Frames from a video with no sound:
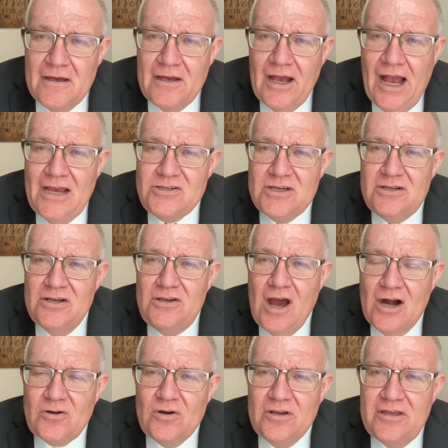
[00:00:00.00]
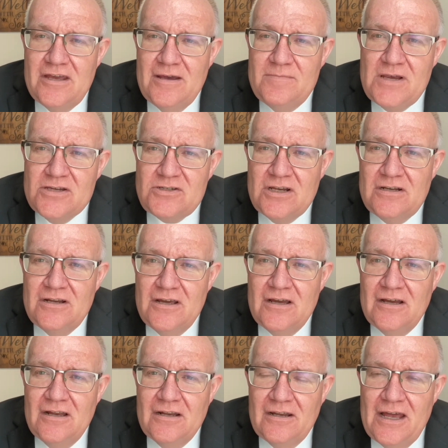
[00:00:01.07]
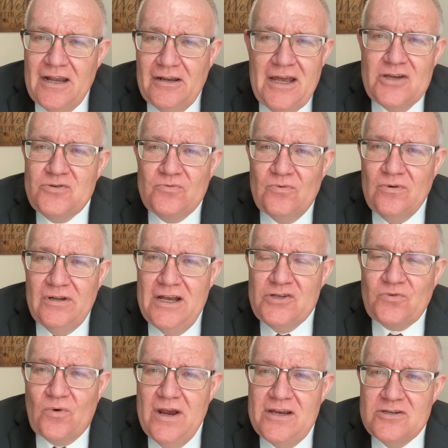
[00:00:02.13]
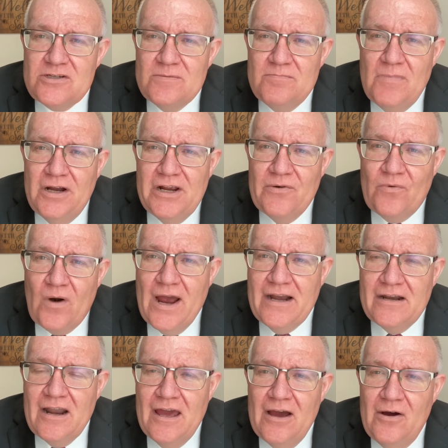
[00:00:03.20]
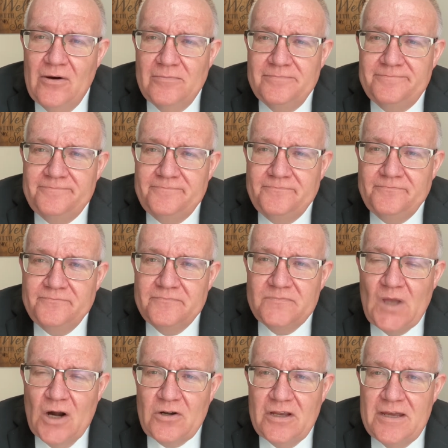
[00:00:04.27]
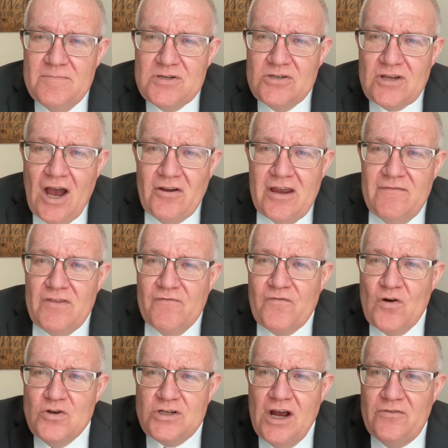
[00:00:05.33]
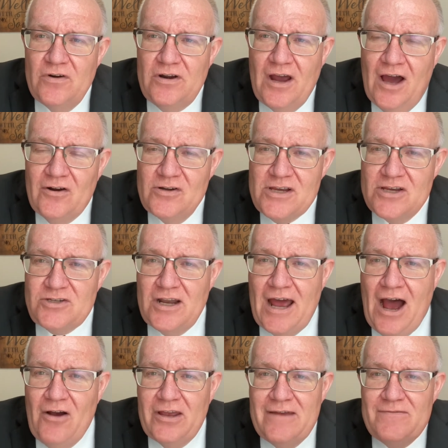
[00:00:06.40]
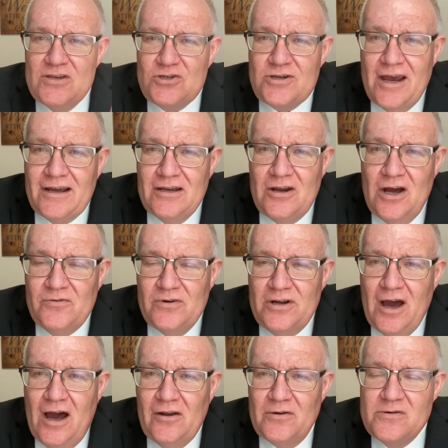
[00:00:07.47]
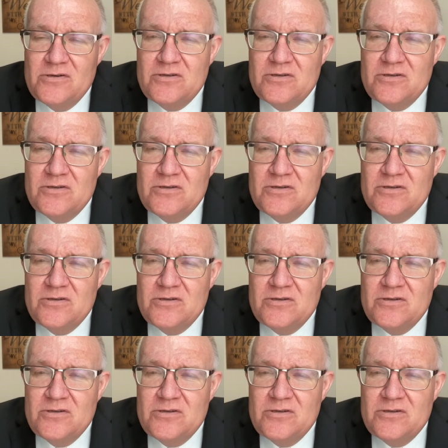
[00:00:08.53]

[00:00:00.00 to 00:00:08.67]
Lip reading: I said to Dr. Gibbs, I said, let's raise some money right now. Dr. Gibbs says, I'll give the first $100. I said, I'll give the second $100.